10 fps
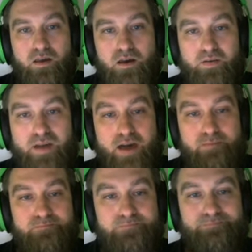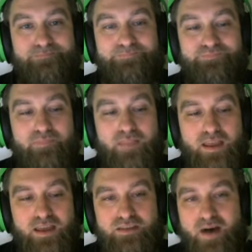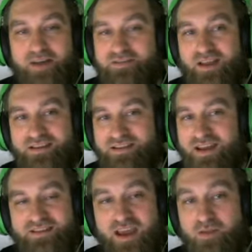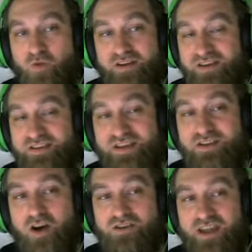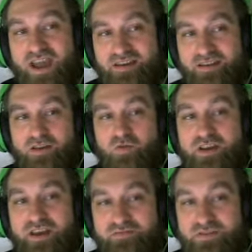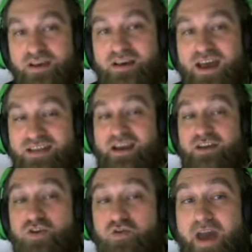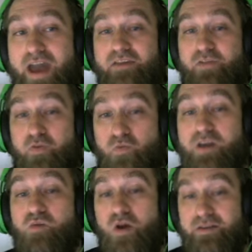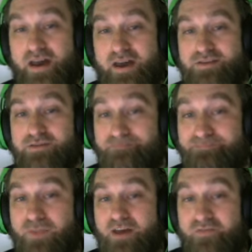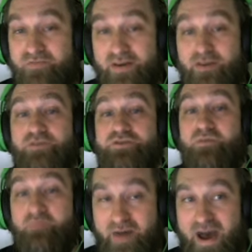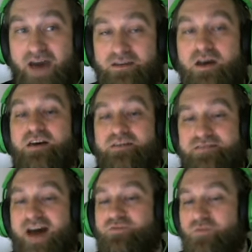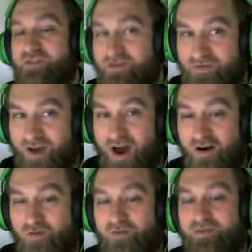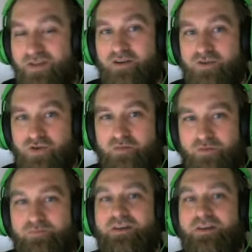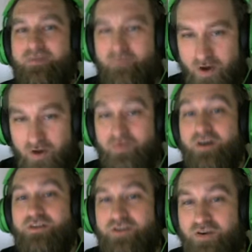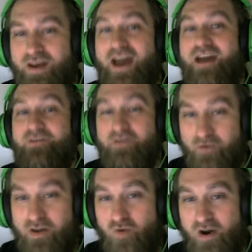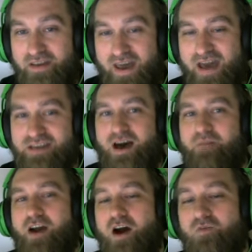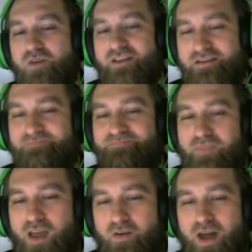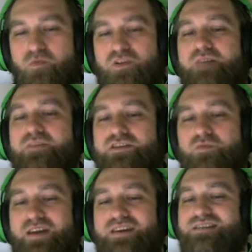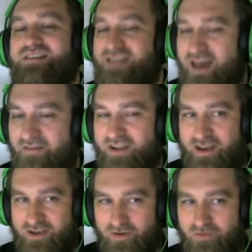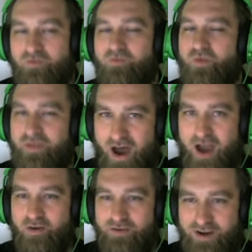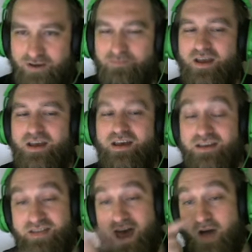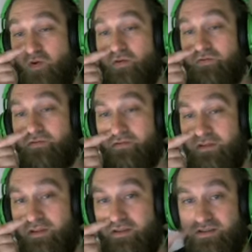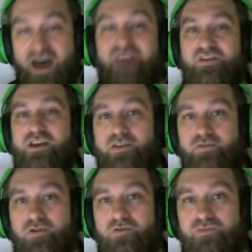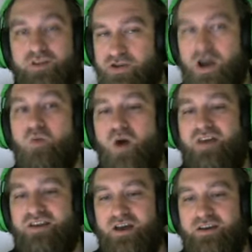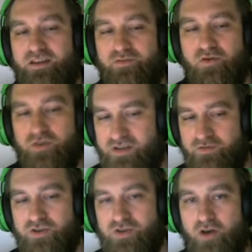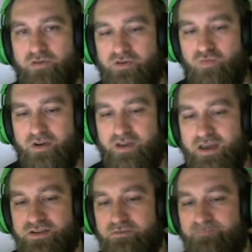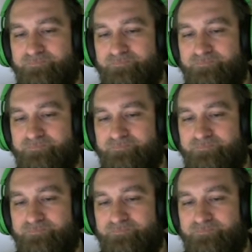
Okay, he's about to, like I said, it's taking a while. He's got six cards in hand, and look what he gives. It's like a 2K and three 1Ks. Feels bad. That's when you know they're in trouble. Boom. 2K, three 1Ks. I'm like, oh, really? Okay, well, let me swing seven at you with Kyros here because that will definitely get through. There's no way that's not getting through because he was using all those 1Ks.